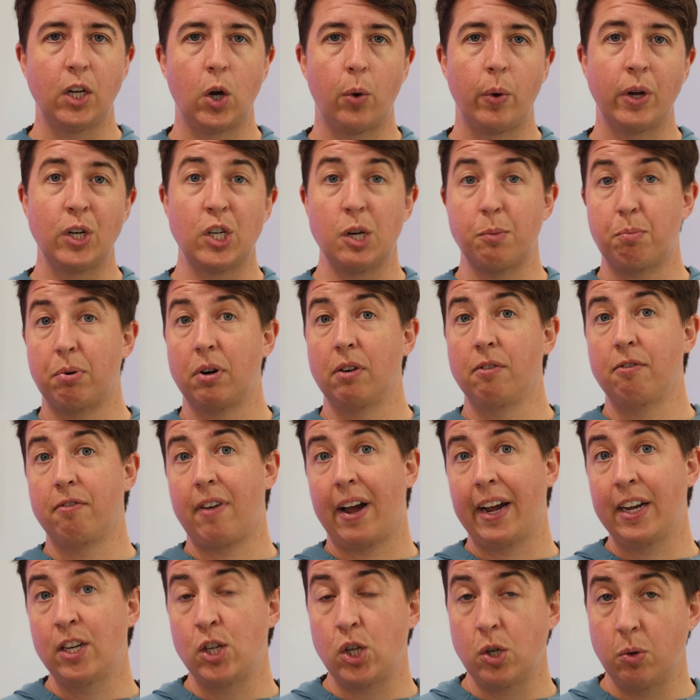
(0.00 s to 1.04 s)
going to
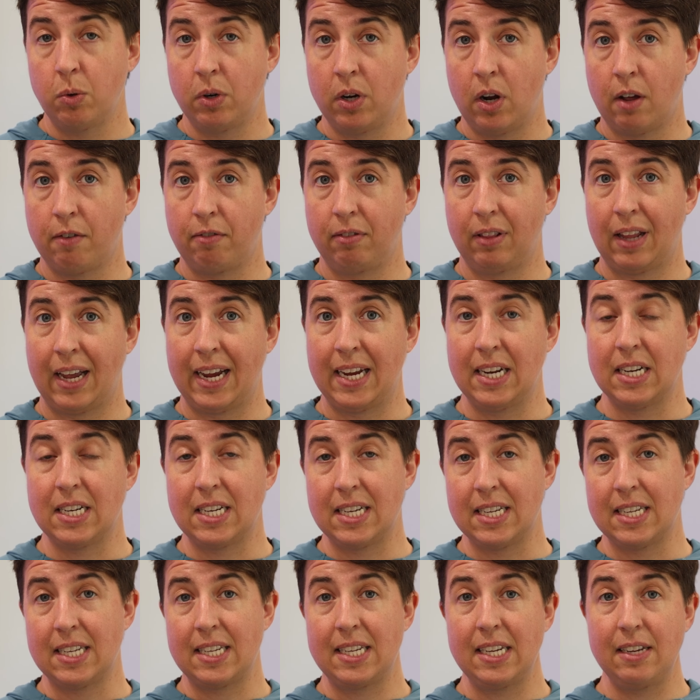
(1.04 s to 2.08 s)
provide you enough light
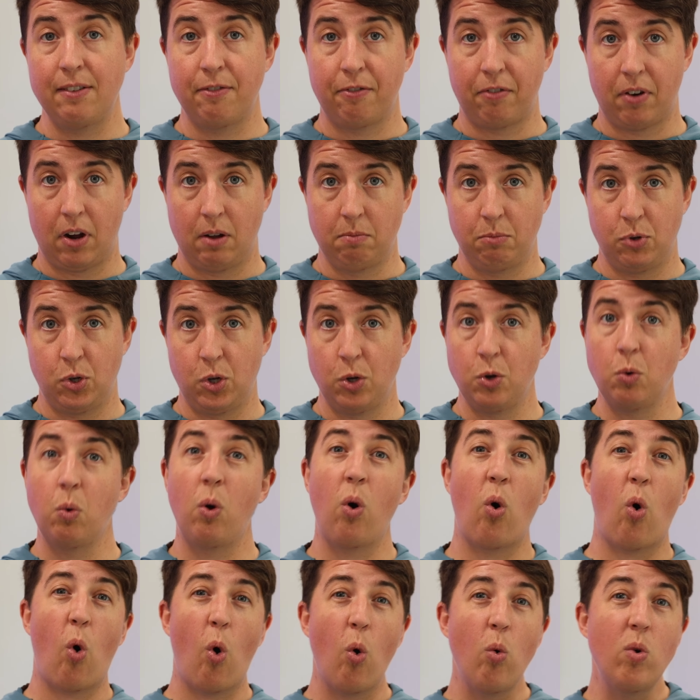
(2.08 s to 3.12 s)
to see from, so you
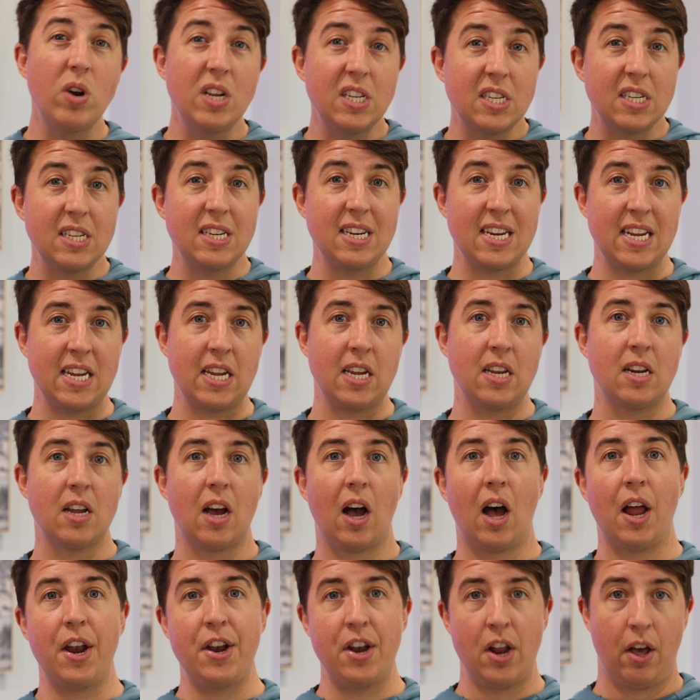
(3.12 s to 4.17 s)
will always need
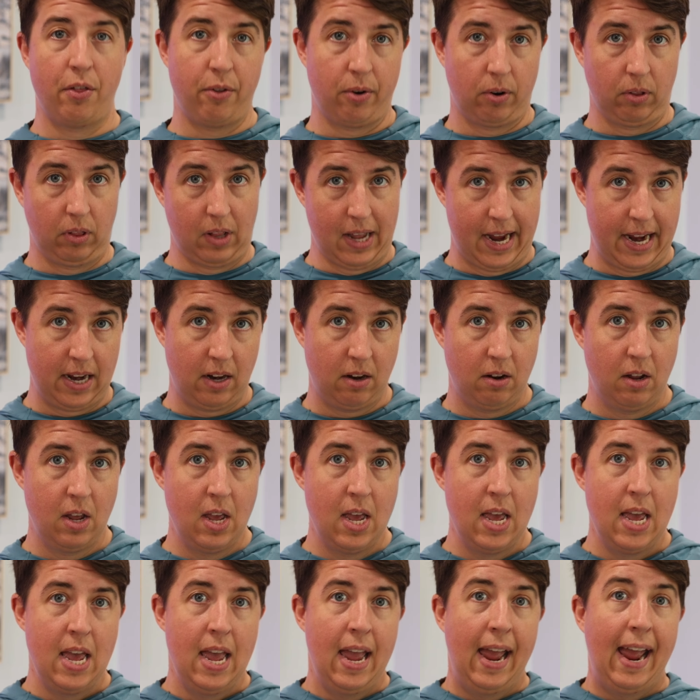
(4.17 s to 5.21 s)
another light.
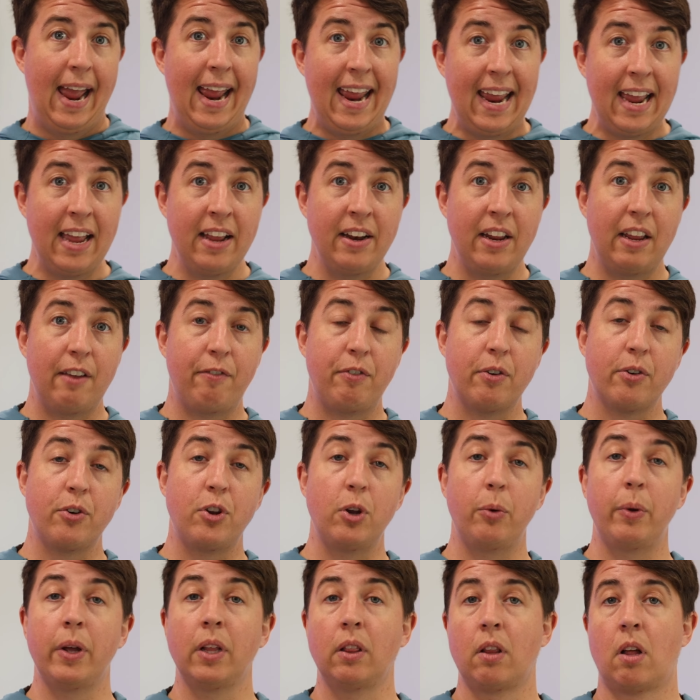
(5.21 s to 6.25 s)
And if you're
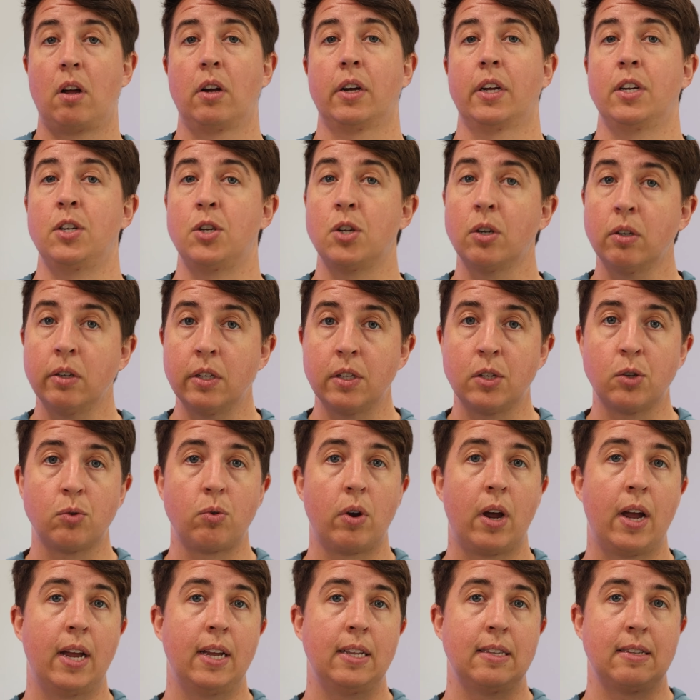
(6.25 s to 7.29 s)
doing long endurance
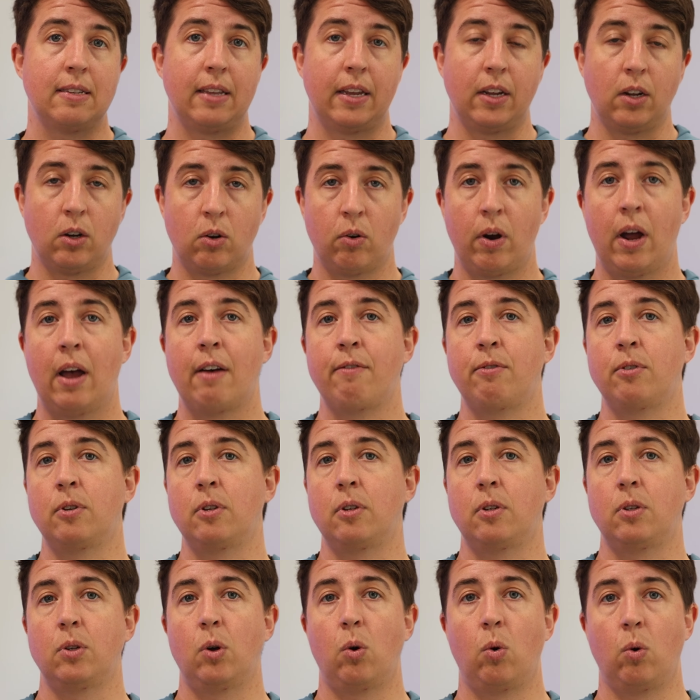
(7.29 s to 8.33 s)
rides like
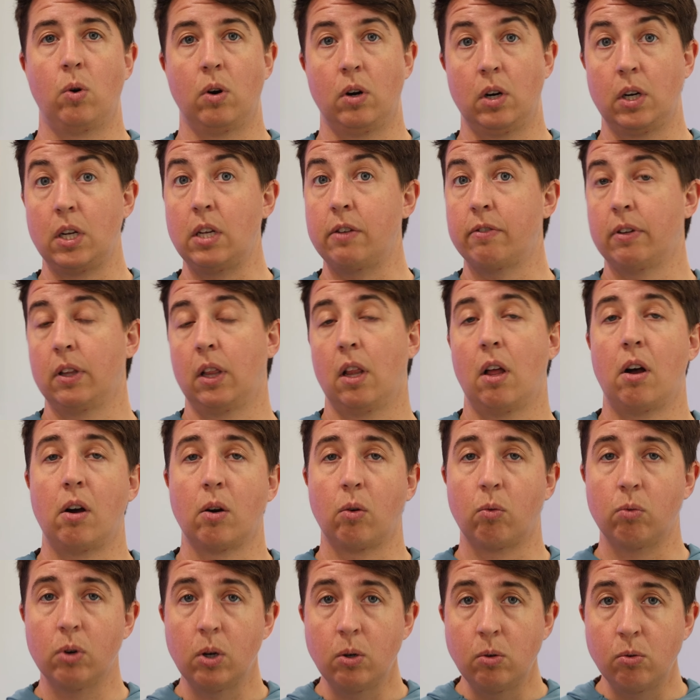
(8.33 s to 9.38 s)
gravel or even
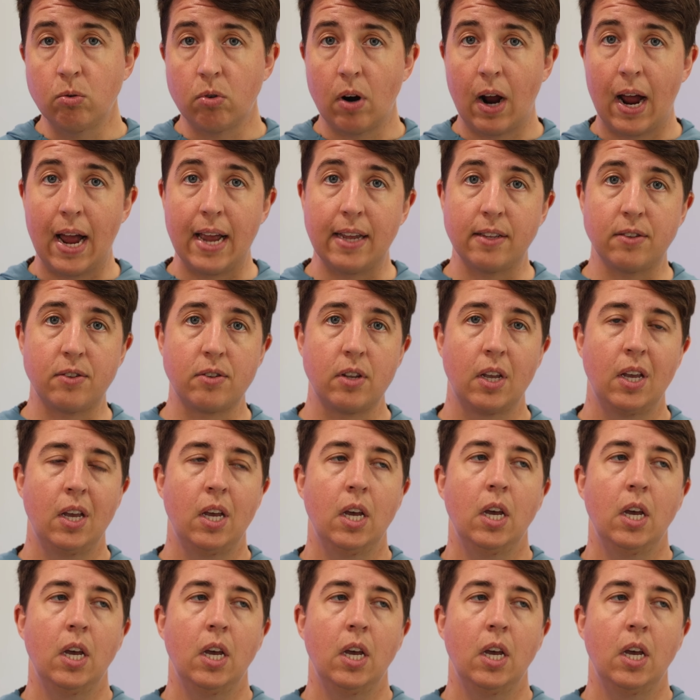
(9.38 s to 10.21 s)
long road rides,